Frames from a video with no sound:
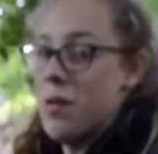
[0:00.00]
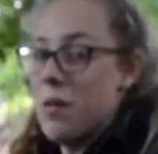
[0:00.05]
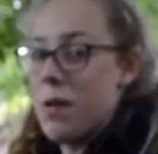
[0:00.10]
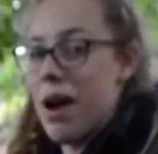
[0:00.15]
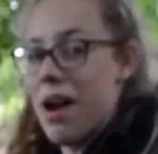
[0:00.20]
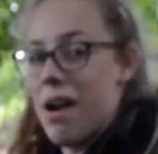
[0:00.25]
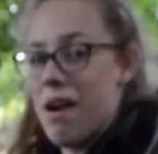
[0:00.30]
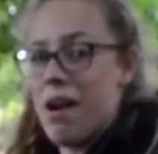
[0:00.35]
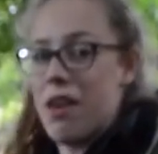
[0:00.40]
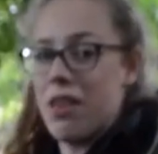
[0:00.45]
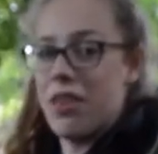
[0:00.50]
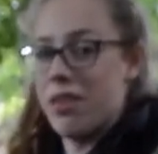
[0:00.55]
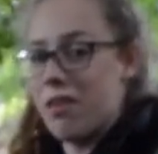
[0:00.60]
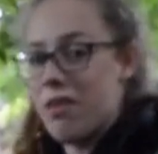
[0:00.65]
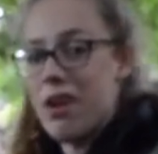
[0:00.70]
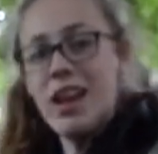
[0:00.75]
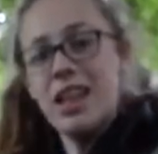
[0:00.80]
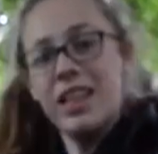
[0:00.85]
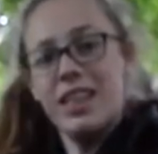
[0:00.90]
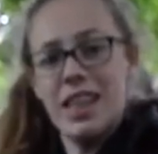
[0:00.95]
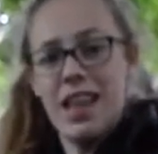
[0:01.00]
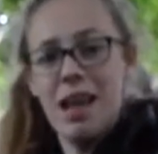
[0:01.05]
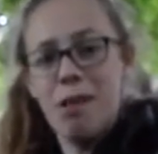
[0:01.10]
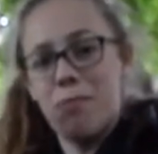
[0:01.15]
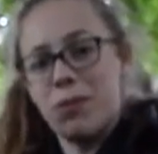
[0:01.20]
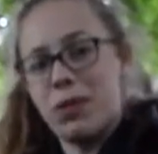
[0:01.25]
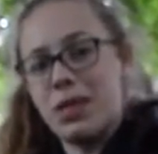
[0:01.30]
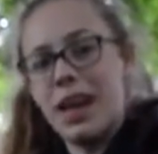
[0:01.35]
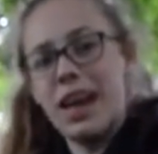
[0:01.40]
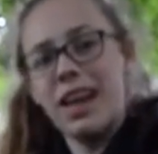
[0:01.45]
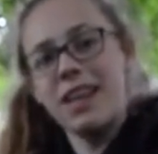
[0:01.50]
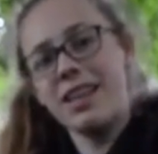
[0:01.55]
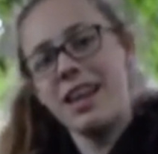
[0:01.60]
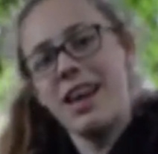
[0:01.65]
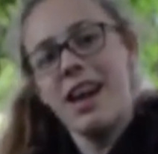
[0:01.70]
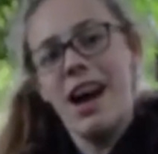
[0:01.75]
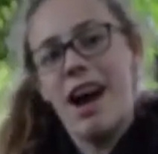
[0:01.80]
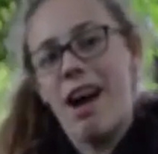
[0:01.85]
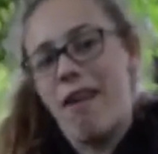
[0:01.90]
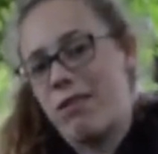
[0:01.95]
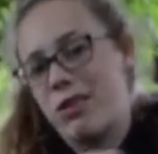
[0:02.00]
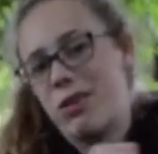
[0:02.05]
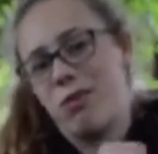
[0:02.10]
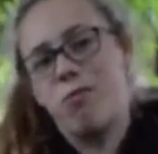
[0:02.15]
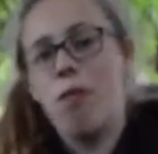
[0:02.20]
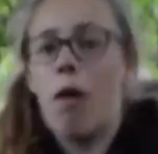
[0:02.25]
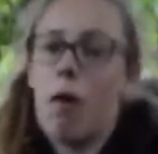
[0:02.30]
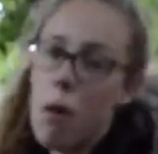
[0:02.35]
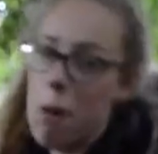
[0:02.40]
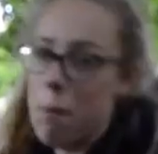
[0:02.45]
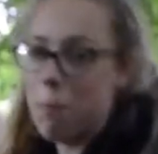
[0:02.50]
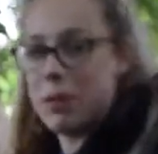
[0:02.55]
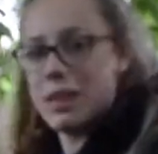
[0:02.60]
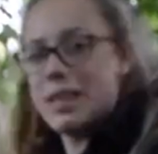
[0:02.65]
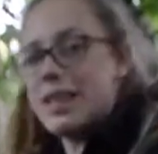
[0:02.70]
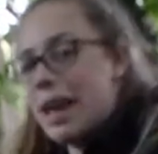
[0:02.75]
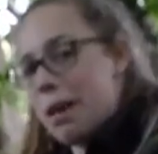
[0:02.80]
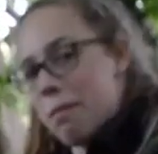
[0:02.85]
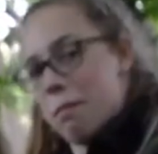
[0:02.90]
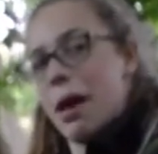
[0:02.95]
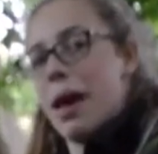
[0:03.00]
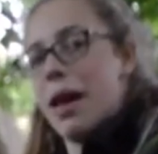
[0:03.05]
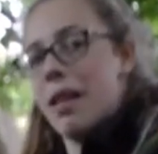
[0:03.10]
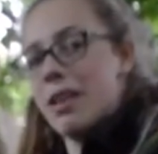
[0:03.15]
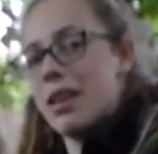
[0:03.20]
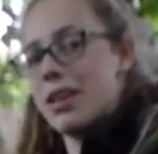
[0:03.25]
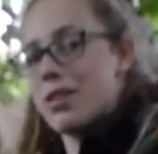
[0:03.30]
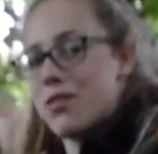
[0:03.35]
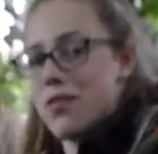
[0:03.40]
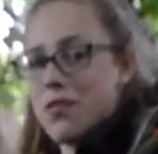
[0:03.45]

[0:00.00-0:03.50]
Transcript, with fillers: where our three celebrities have to run up a steep hill as